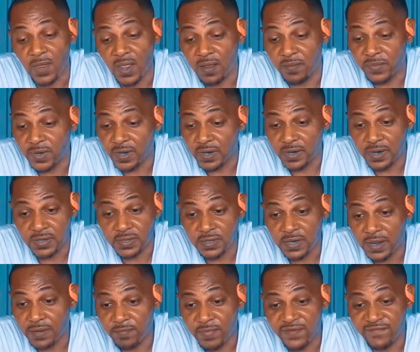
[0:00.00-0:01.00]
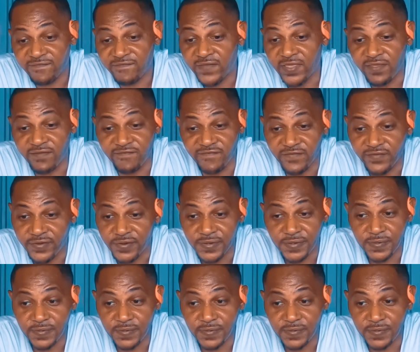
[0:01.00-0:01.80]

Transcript: I mean, that's like my favorite.